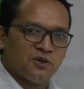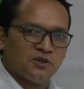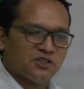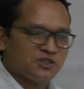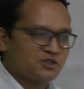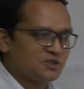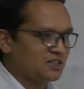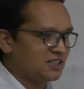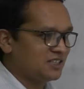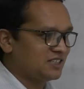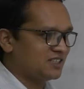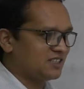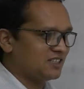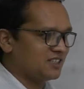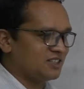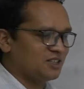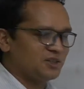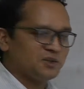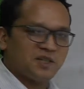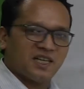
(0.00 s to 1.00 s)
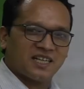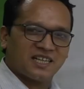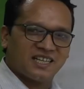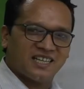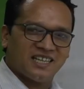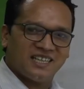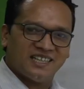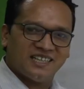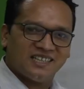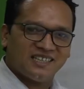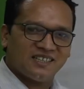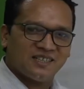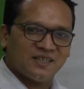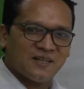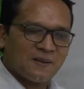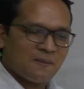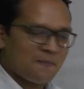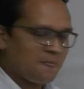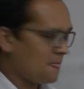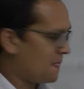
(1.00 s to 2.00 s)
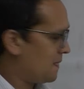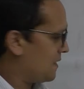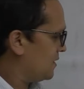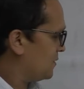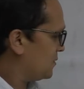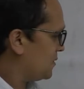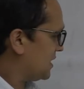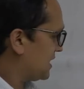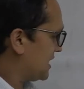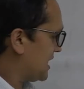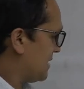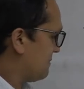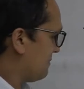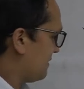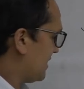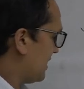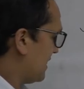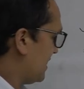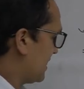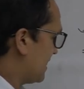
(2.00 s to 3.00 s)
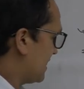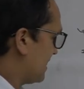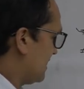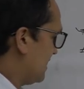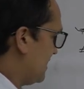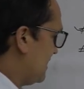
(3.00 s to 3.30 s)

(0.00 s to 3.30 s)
students, you are clear what I am telling.